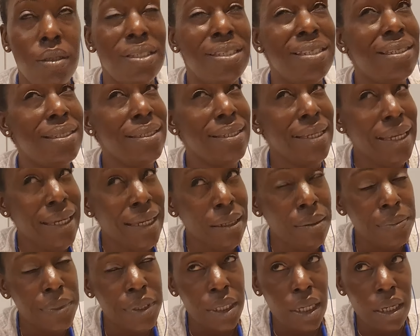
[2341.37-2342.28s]

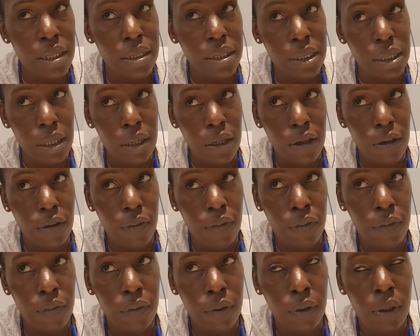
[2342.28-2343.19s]
seems as if
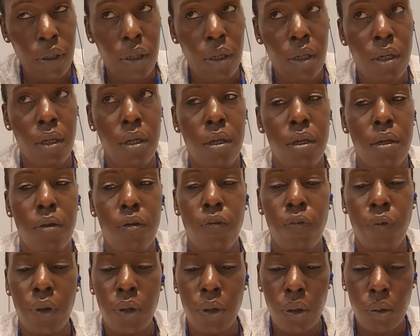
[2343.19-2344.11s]

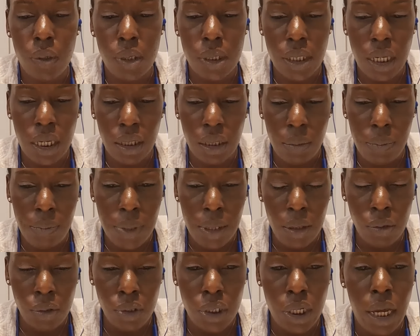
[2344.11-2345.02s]
Virgo is like the
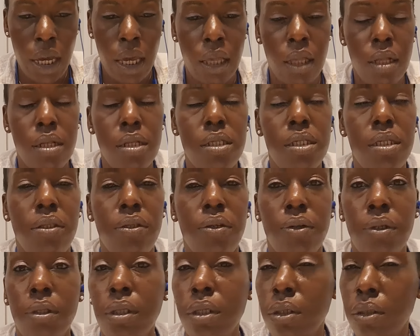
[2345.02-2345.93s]
middle child, and they're
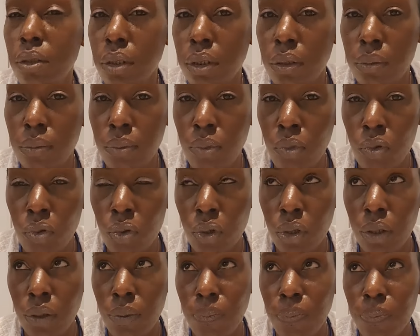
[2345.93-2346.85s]
a little
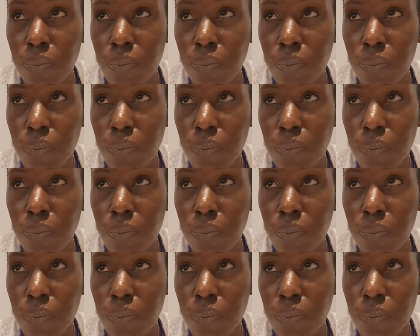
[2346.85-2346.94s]
more